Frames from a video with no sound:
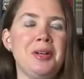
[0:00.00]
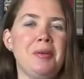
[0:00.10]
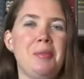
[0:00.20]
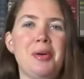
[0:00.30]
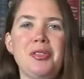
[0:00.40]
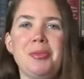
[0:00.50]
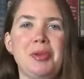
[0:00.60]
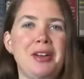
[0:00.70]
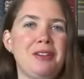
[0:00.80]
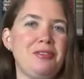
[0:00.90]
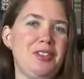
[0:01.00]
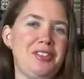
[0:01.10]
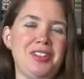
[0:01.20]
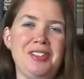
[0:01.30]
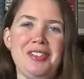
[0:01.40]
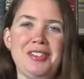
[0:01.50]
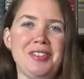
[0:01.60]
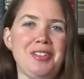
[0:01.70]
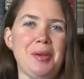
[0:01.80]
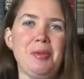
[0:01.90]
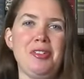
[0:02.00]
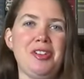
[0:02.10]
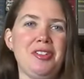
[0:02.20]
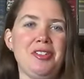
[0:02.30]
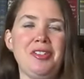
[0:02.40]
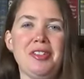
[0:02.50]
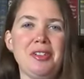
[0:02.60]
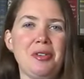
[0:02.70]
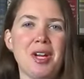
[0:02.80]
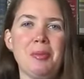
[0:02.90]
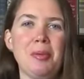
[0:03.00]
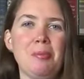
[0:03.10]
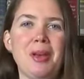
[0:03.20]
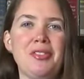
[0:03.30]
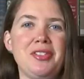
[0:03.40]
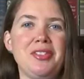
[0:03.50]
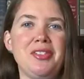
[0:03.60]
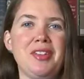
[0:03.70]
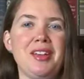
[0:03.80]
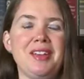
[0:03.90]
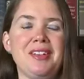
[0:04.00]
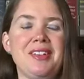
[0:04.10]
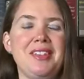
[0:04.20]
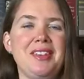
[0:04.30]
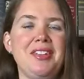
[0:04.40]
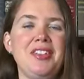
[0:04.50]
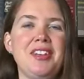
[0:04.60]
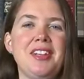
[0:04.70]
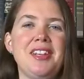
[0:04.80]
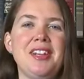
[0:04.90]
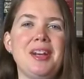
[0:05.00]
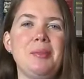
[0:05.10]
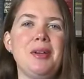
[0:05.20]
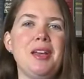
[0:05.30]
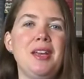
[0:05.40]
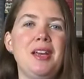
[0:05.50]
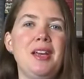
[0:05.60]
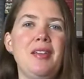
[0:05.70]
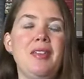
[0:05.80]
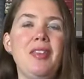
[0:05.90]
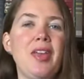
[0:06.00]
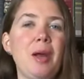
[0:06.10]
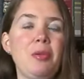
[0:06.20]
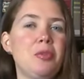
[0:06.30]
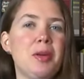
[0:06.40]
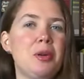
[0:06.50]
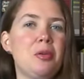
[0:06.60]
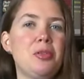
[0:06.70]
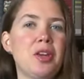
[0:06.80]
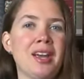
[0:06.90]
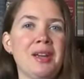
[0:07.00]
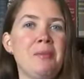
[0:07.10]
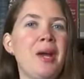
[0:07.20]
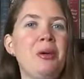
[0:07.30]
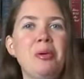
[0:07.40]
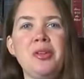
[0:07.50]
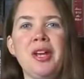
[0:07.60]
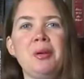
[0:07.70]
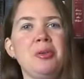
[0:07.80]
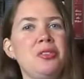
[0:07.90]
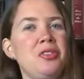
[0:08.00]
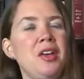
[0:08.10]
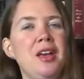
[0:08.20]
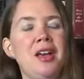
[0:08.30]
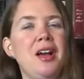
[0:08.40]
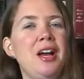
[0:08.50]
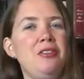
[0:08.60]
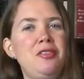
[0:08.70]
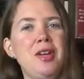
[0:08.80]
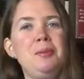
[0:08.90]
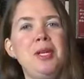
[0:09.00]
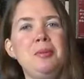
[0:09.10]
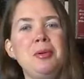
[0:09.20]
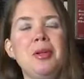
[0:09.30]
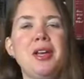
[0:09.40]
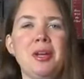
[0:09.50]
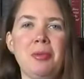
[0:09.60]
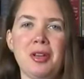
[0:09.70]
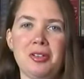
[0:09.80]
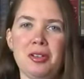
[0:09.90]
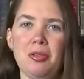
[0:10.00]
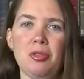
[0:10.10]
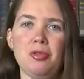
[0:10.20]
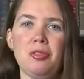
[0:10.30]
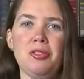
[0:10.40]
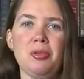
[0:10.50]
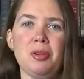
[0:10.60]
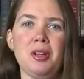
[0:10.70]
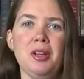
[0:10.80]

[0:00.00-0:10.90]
multiple outfit changes and diaper changes and incredible messes and things to clean up, that was my whole day. My whole day was I fed people and I went to the grocery store.